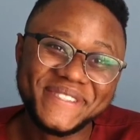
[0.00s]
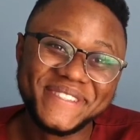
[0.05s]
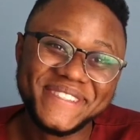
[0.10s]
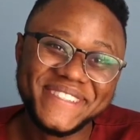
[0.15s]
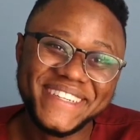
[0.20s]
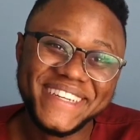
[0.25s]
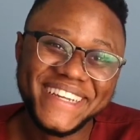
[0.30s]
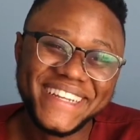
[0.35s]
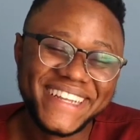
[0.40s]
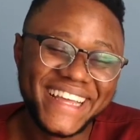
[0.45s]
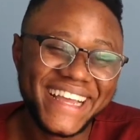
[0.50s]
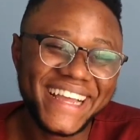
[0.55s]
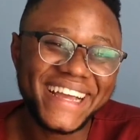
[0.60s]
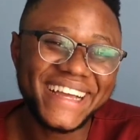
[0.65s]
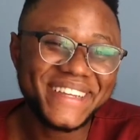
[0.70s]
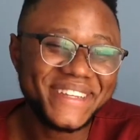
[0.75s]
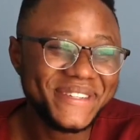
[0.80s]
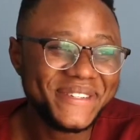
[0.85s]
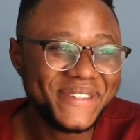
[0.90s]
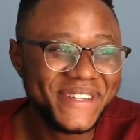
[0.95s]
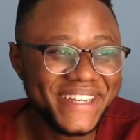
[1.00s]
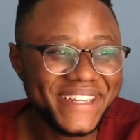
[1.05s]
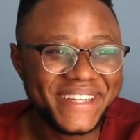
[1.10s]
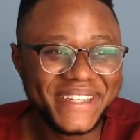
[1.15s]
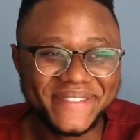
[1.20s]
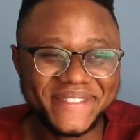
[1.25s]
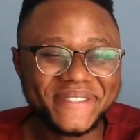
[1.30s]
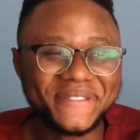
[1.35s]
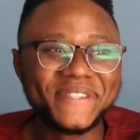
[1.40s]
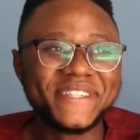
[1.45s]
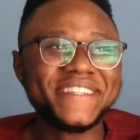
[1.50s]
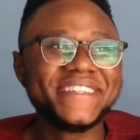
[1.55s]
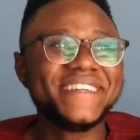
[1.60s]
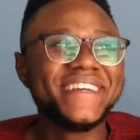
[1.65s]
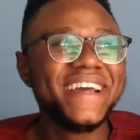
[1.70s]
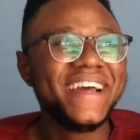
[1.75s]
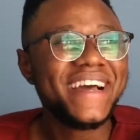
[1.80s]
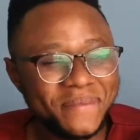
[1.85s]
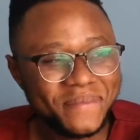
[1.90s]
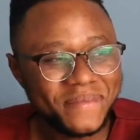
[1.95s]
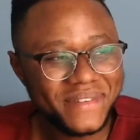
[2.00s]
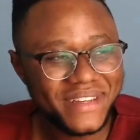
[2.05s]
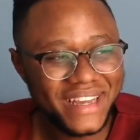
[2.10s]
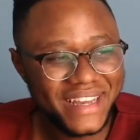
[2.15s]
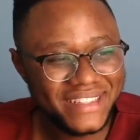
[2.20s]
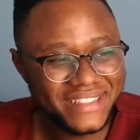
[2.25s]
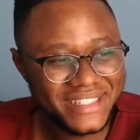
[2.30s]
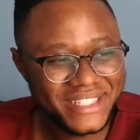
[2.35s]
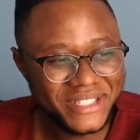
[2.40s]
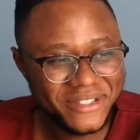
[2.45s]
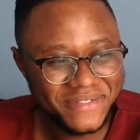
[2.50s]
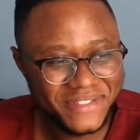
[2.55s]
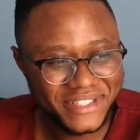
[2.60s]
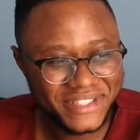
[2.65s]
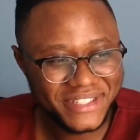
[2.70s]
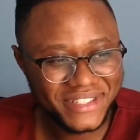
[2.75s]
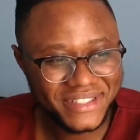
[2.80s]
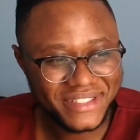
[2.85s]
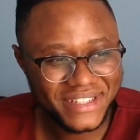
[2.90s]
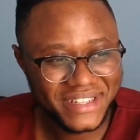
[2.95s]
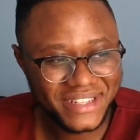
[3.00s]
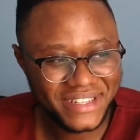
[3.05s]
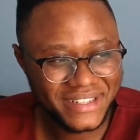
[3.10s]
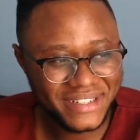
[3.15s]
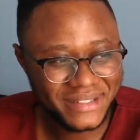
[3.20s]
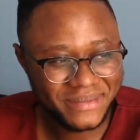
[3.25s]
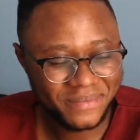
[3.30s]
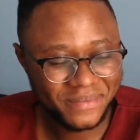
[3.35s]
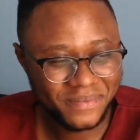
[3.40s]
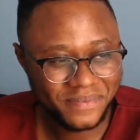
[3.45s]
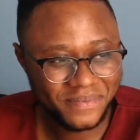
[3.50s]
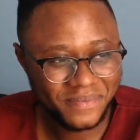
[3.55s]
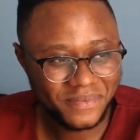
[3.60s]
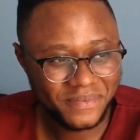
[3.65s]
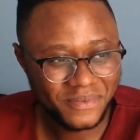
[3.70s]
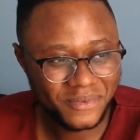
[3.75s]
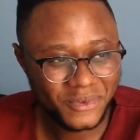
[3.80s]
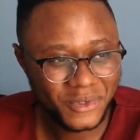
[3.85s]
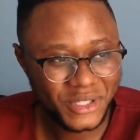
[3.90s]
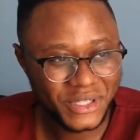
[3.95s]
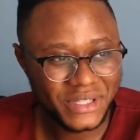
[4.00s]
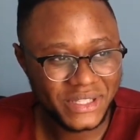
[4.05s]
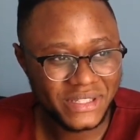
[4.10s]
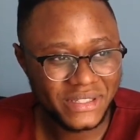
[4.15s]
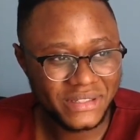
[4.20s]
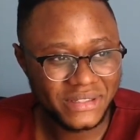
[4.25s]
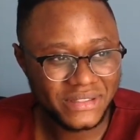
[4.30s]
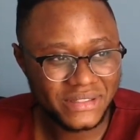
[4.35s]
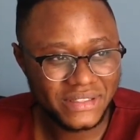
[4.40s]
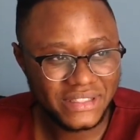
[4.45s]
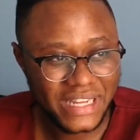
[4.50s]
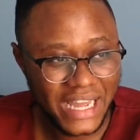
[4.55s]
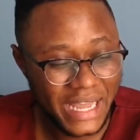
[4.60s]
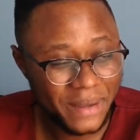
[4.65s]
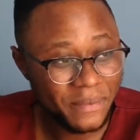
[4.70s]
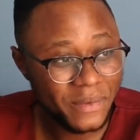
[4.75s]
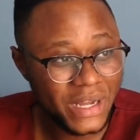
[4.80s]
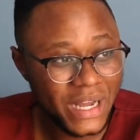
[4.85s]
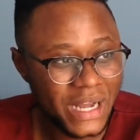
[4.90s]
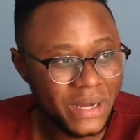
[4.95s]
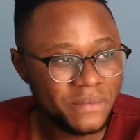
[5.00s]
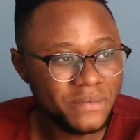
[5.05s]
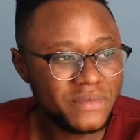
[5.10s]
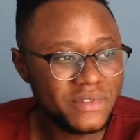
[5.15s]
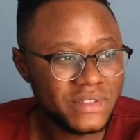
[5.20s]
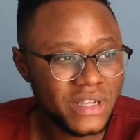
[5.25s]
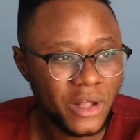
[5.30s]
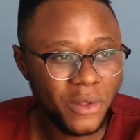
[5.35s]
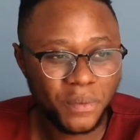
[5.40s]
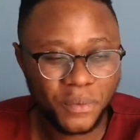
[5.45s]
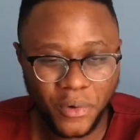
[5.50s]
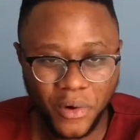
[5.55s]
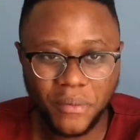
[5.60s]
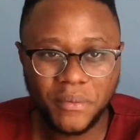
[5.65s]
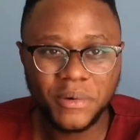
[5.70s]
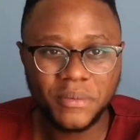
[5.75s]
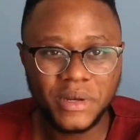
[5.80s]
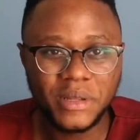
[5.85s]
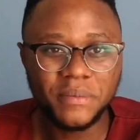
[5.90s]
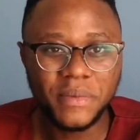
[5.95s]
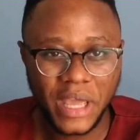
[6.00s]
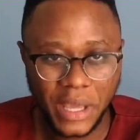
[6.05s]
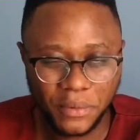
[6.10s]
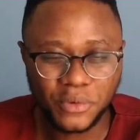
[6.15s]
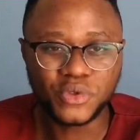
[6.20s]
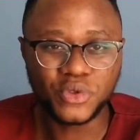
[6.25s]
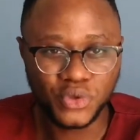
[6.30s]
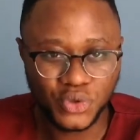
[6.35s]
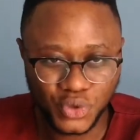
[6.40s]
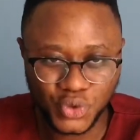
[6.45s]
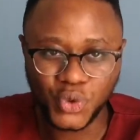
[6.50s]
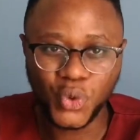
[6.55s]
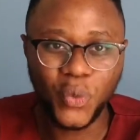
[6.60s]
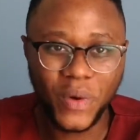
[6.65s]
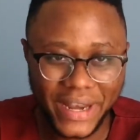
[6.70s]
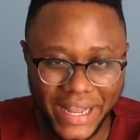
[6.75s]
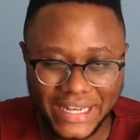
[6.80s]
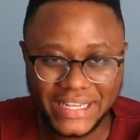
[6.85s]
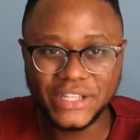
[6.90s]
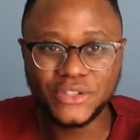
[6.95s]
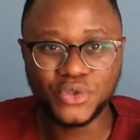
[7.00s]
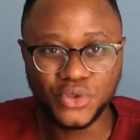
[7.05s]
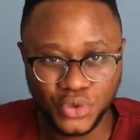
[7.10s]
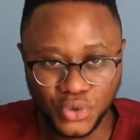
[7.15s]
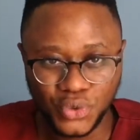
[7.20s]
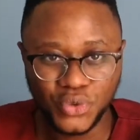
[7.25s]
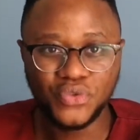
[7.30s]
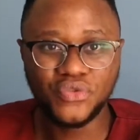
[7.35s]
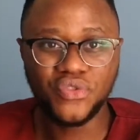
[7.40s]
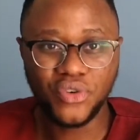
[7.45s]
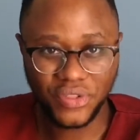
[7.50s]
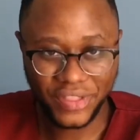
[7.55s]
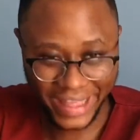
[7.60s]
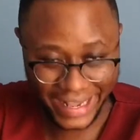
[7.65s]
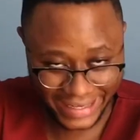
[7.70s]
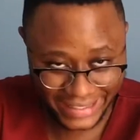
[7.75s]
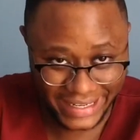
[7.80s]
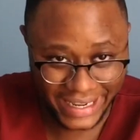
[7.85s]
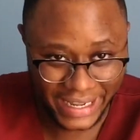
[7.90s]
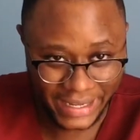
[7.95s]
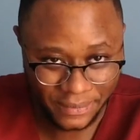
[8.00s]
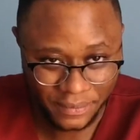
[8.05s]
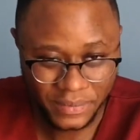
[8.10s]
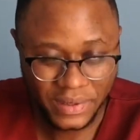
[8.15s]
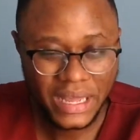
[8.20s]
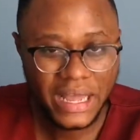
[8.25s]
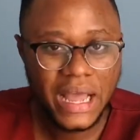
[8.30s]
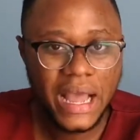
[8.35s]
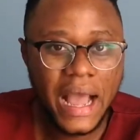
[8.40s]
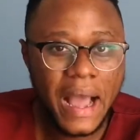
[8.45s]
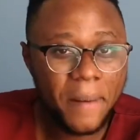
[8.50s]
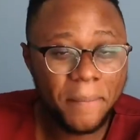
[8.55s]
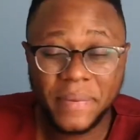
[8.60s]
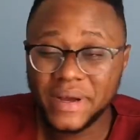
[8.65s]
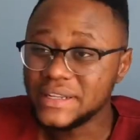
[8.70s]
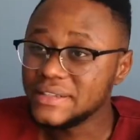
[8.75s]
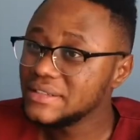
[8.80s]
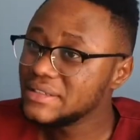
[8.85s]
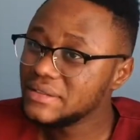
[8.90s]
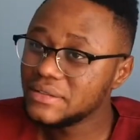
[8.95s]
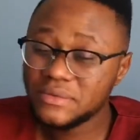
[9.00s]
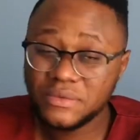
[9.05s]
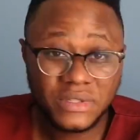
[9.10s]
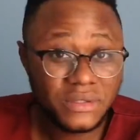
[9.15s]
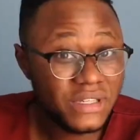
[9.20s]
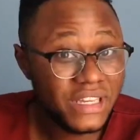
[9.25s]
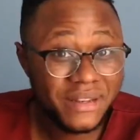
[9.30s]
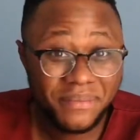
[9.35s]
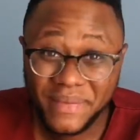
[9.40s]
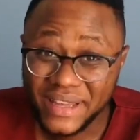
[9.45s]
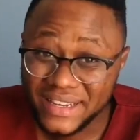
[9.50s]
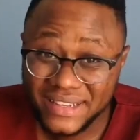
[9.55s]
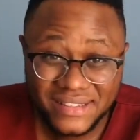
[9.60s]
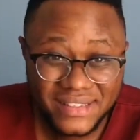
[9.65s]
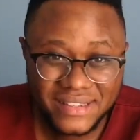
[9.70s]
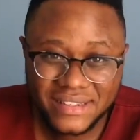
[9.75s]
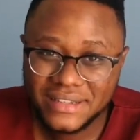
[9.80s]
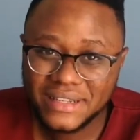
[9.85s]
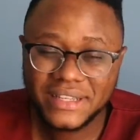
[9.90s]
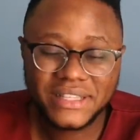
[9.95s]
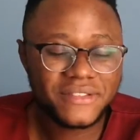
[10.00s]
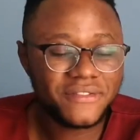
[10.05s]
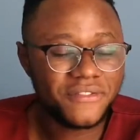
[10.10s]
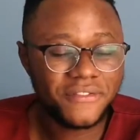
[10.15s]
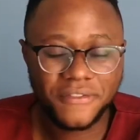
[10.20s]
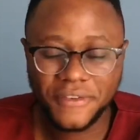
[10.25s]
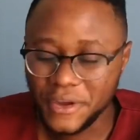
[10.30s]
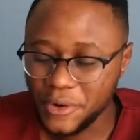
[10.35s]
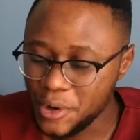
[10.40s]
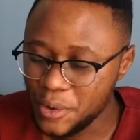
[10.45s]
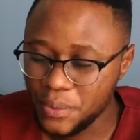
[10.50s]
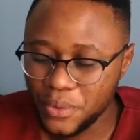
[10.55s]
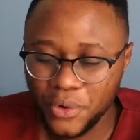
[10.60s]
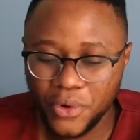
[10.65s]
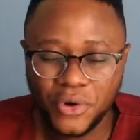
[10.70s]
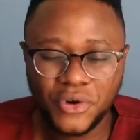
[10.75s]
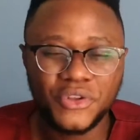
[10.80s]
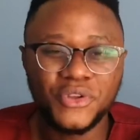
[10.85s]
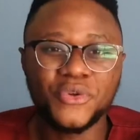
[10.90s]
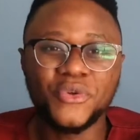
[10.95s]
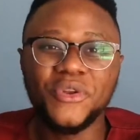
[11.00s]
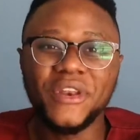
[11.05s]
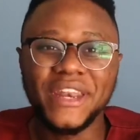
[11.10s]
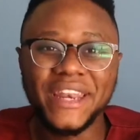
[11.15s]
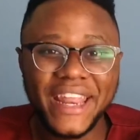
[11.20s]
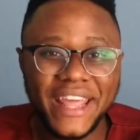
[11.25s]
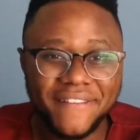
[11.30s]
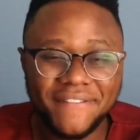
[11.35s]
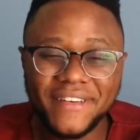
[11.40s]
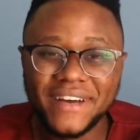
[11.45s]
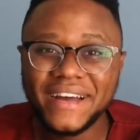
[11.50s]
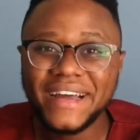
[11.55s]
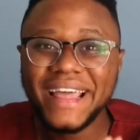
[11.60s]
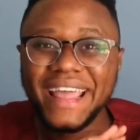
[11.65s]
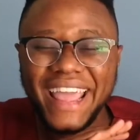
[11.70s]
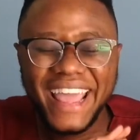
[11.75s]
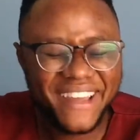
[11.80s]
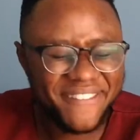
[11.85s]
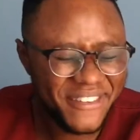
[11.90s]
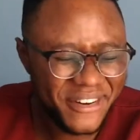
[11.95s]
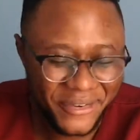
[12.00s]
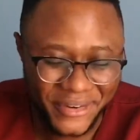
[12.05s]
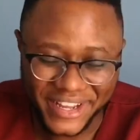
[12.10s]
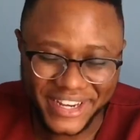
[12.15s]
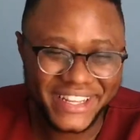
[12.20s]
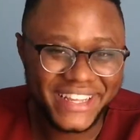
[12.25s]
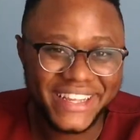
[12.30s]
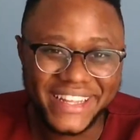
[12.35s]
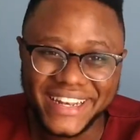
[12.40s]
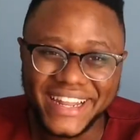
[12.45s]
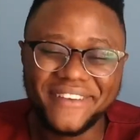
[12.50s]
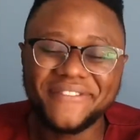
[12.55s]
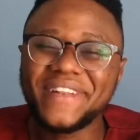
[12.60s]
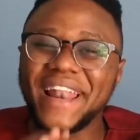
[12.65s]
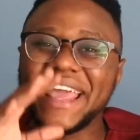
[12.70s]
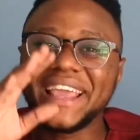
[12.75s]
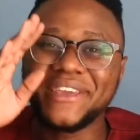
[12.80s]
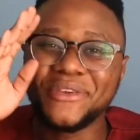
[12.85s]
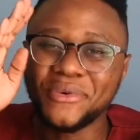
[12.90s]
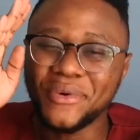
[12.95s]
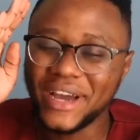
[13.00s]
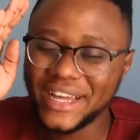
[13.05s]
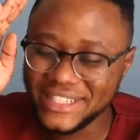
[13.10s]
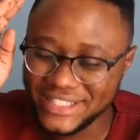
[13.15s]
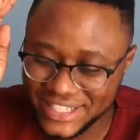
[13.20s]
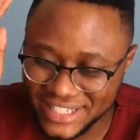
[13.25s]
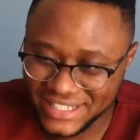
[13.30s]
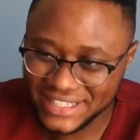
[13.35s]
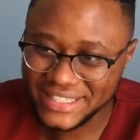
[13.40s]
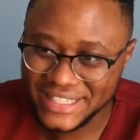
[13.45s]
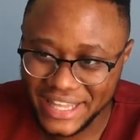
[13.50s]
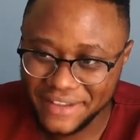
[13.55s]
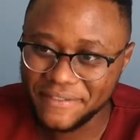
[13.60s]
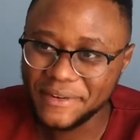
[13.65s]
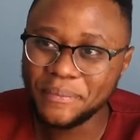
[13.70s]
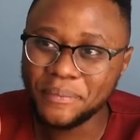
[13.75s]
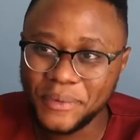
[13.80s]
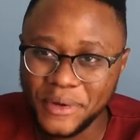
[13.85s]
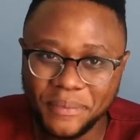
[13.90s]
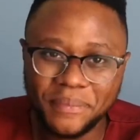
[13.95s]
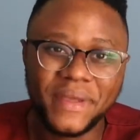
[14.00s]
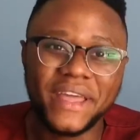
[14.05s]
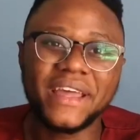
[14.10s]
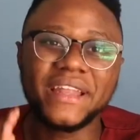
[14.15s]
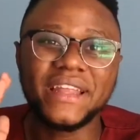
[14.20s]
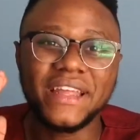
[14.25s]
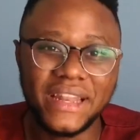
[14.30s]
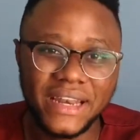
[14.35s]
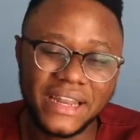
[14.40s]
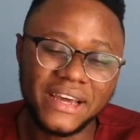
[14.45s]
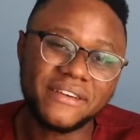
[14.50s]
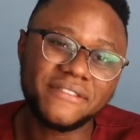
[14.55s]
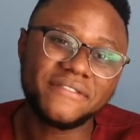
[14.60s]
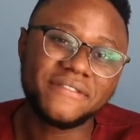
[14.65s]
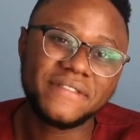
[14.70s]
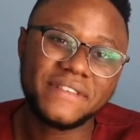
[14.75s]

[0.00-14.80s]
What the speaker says: Like, are you really ever ready? I just feel when the time comes, I'll probably be able to do what I need to do for that time. But in medicine, it's very broad. You're never ever ready enough. Like, you are just never prepared enough.